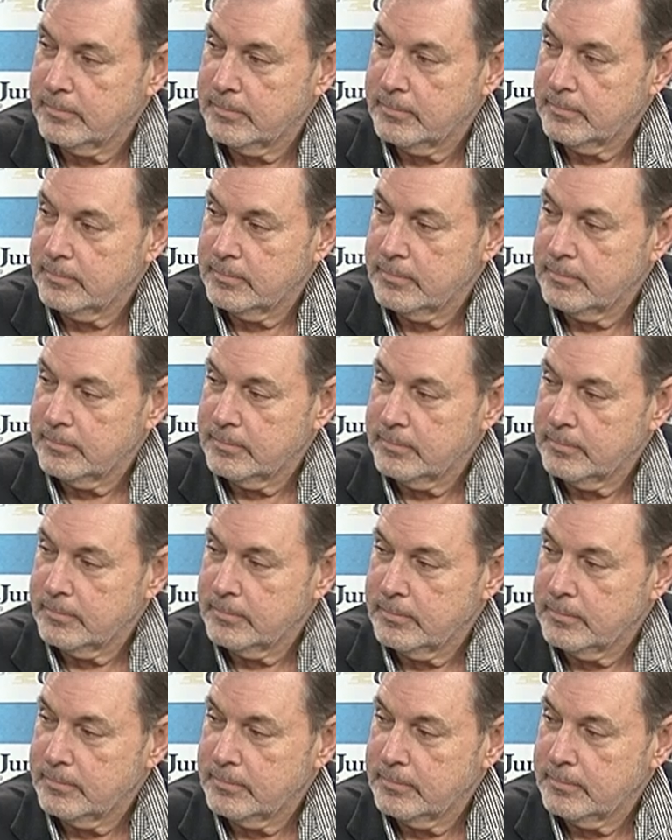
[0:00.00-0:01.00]

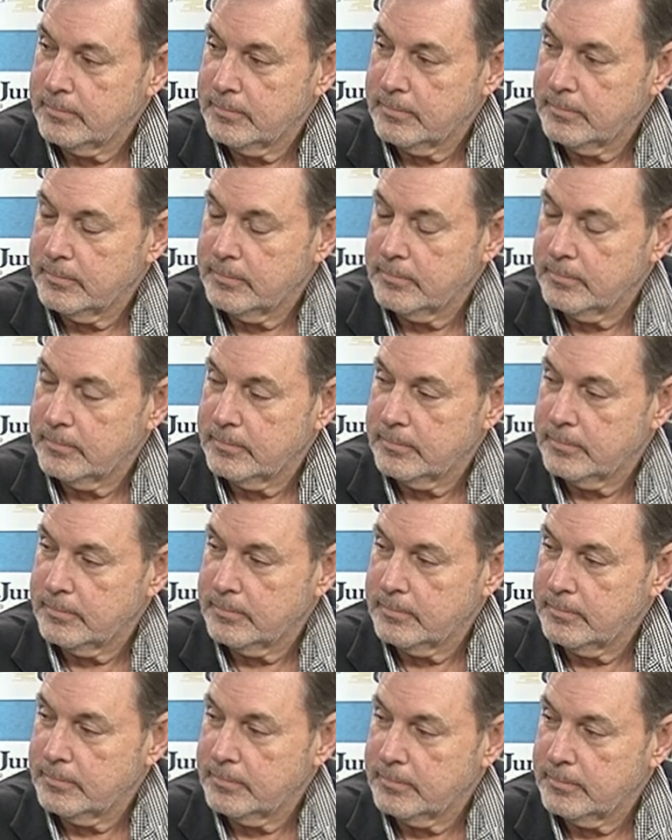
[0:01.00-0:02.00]

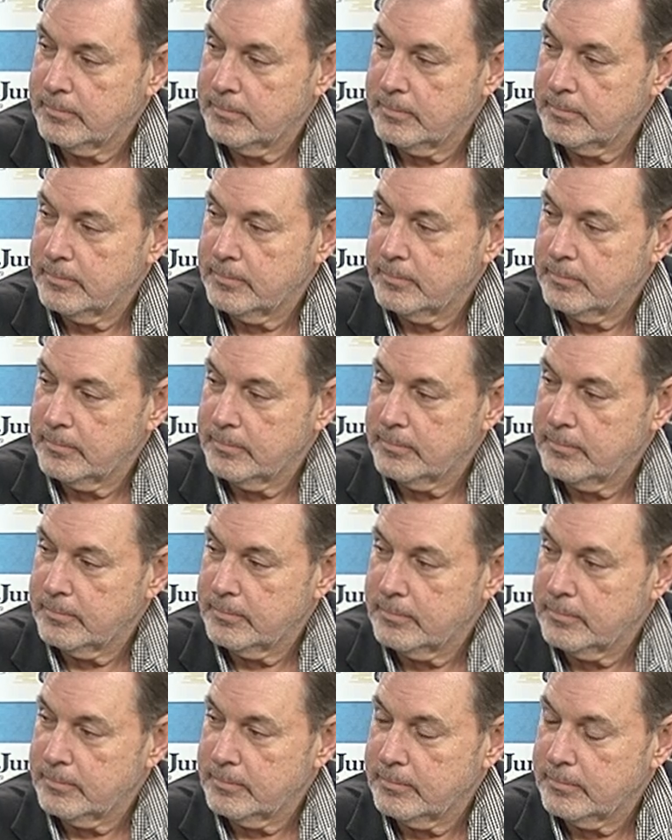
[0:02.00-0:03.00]

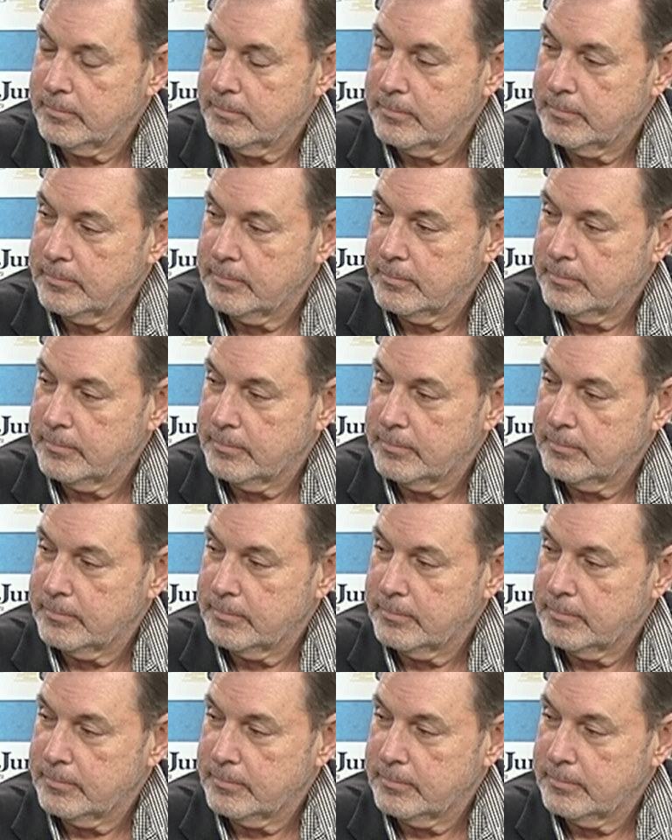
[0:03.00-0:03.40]
(not speaking)